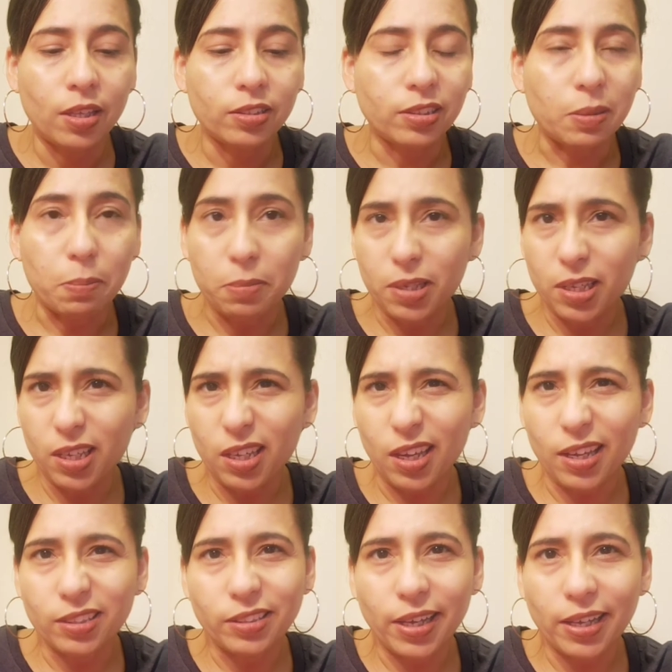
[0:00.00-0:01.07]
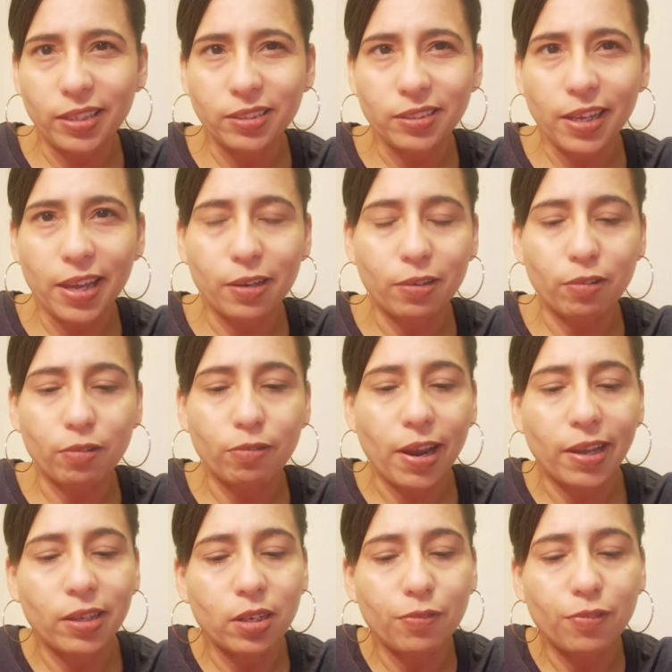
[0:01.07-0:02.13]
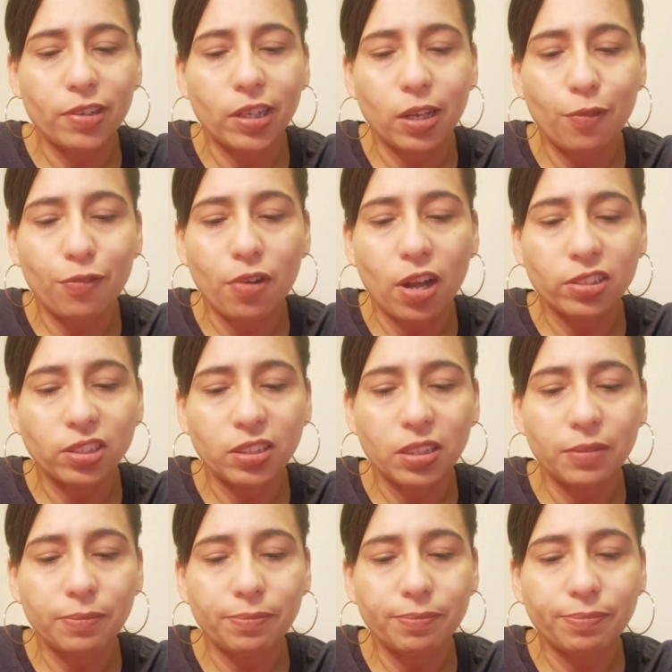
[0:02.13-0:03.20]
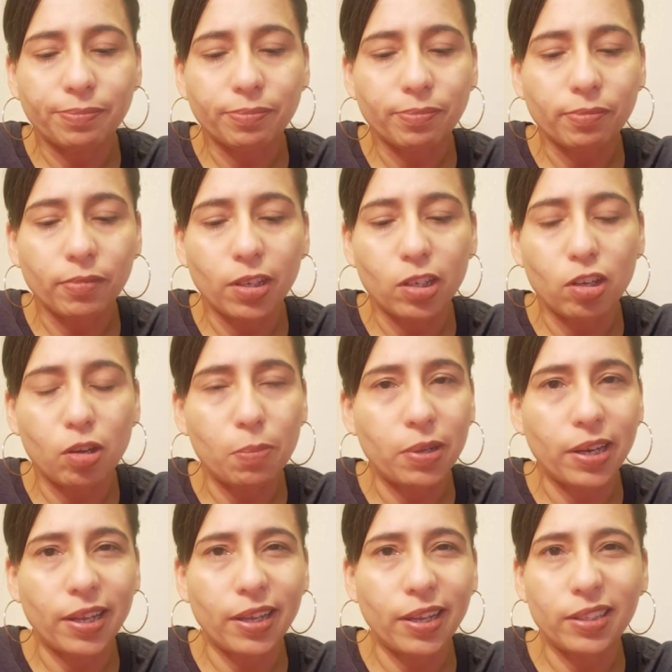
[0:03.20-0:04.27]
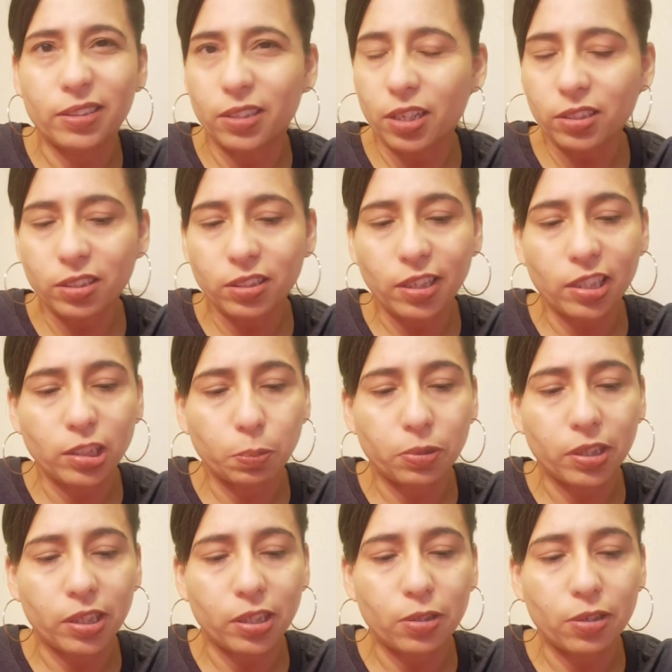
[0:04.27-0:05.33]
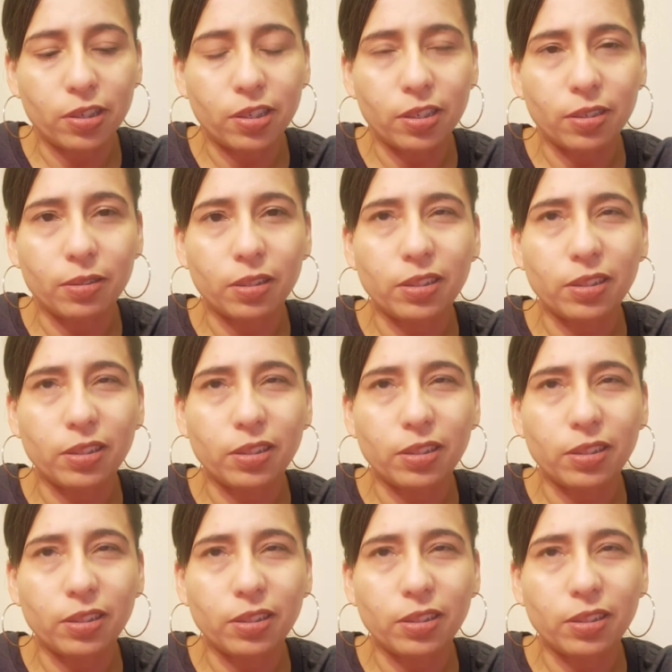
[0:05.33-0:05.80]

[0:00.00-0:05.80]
to me, it tastes like regular vanilla frosting, you know, but it does taste pretty good.